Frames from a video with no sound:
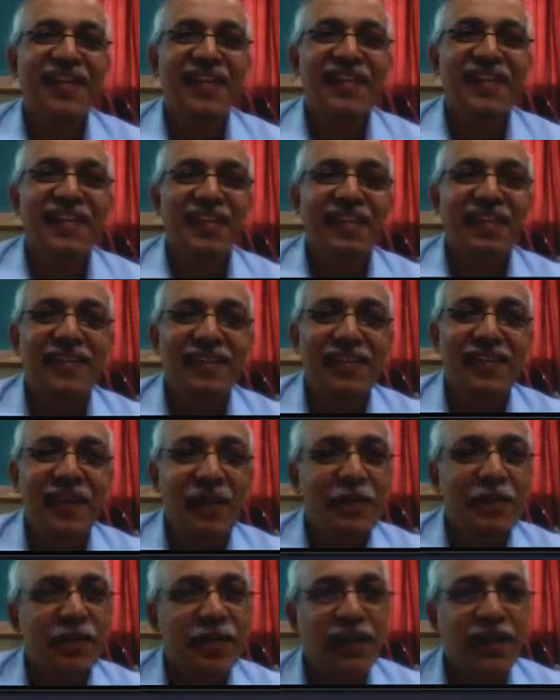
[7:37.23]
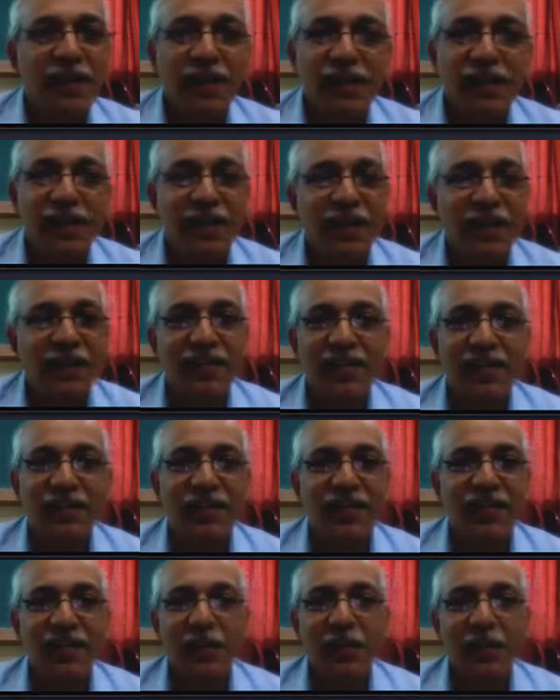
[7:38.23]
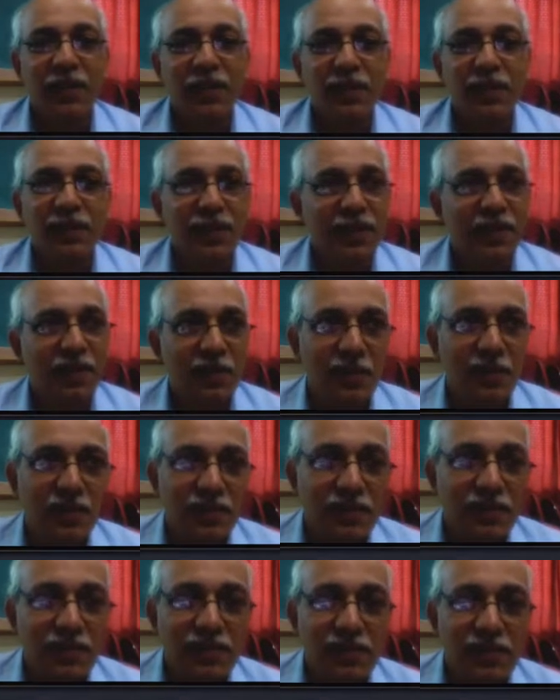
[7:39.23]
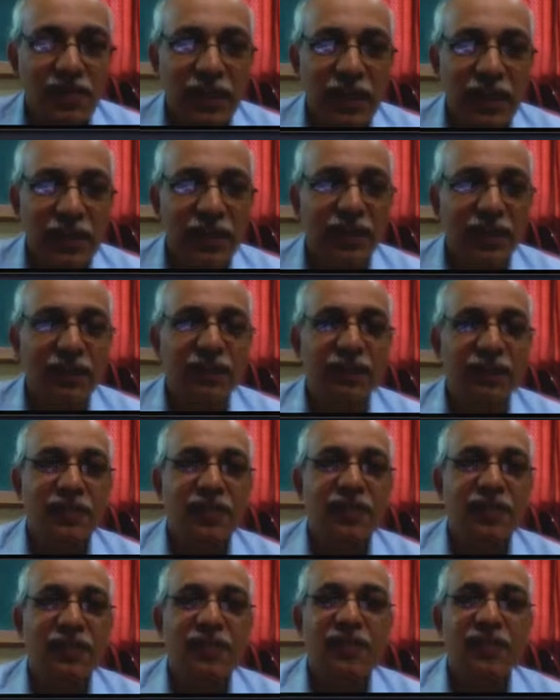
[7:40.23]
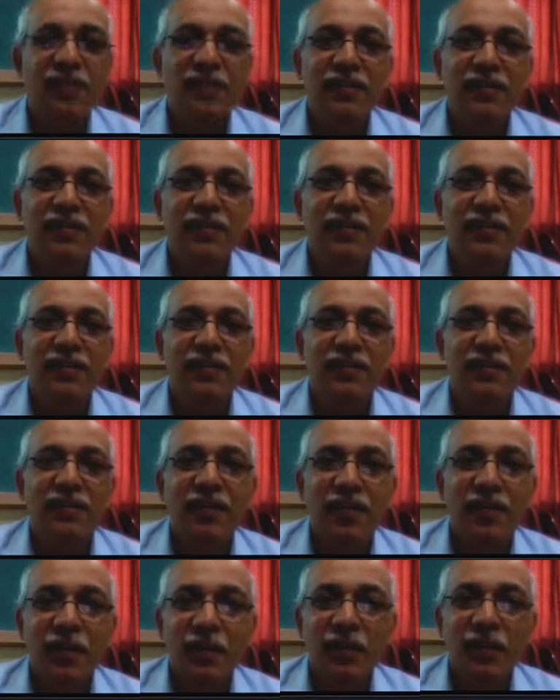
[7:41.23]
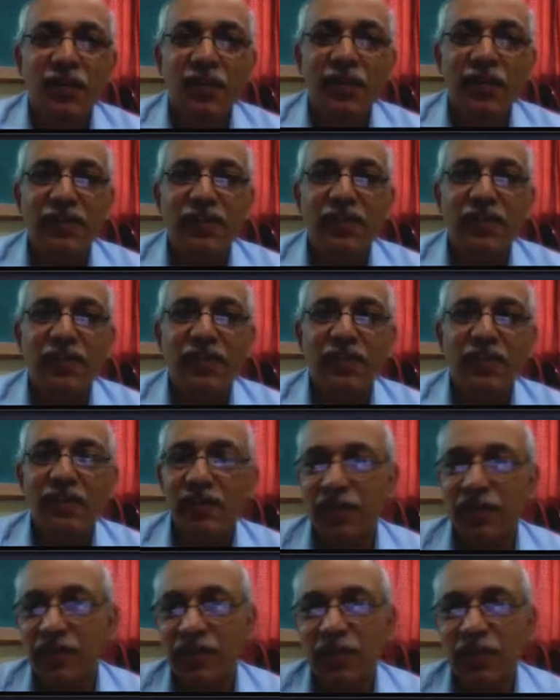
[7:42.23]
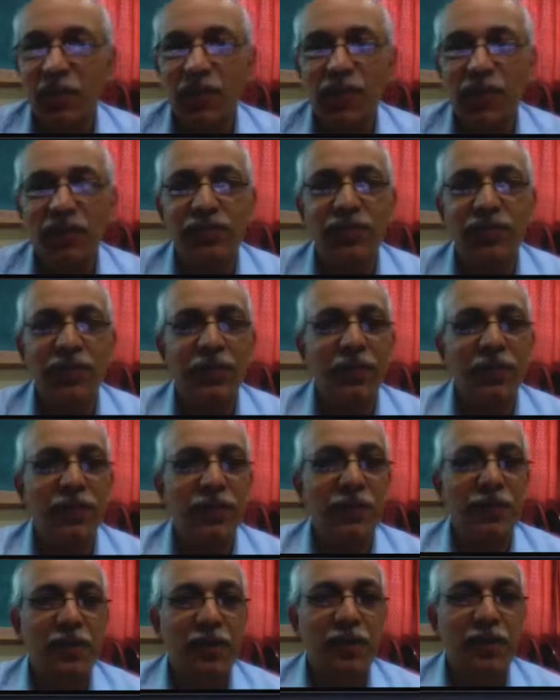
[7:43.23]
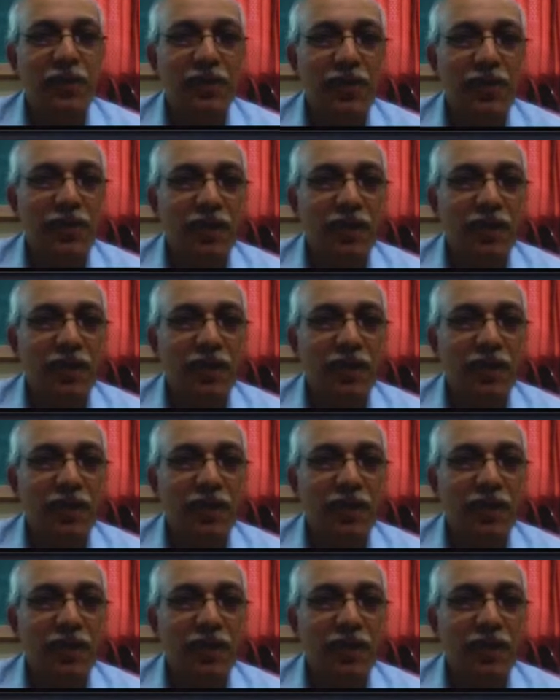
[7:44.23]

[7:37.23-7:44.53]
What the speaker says: Then cameras are intelligent nowadays. The next one is video camera.